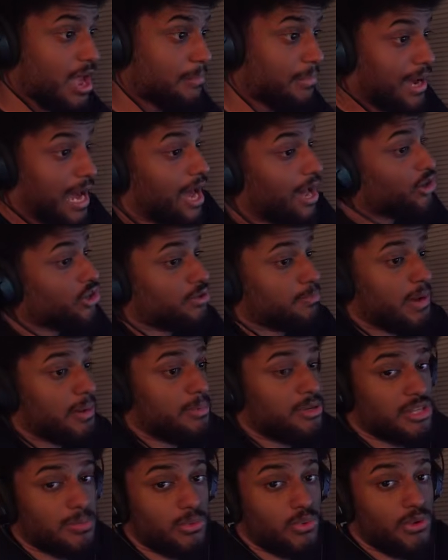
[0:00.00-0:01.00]
But I don't know,
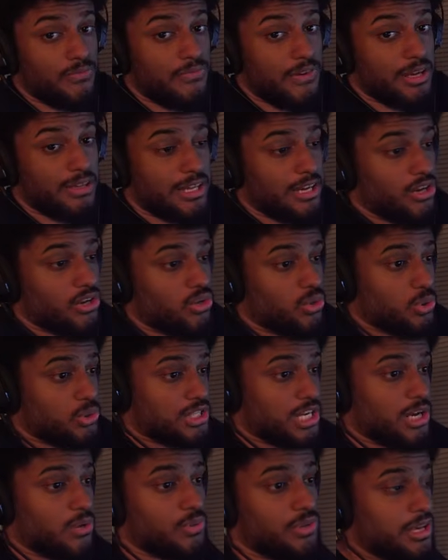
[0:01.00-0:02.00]
maybe someone will find like a cool
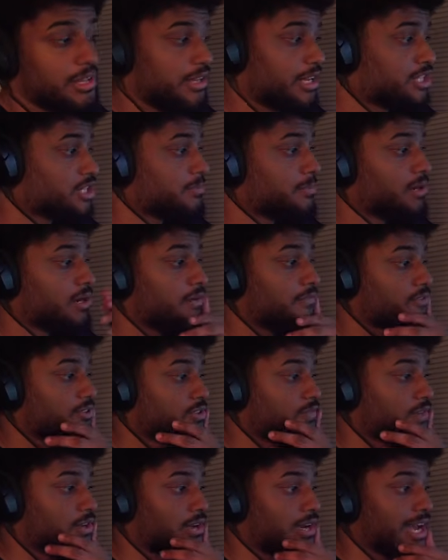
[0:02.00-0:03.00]
tech with it. That's gonna be all for this
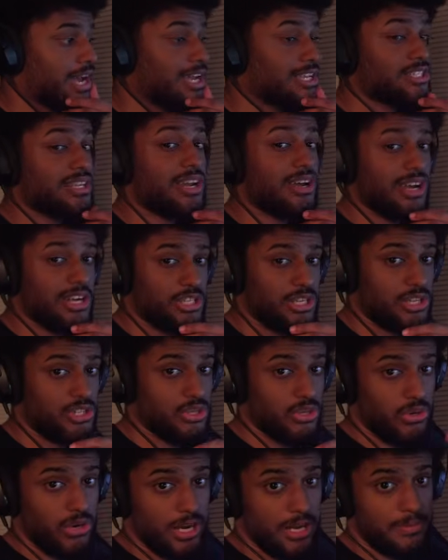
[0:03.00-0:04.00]
video, guys. I'll catch you guys
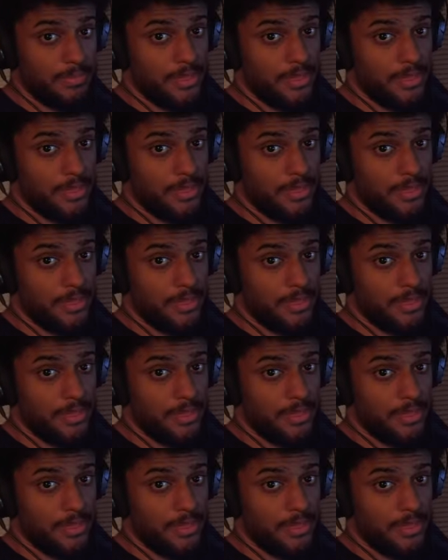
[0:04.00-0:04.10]
later, right?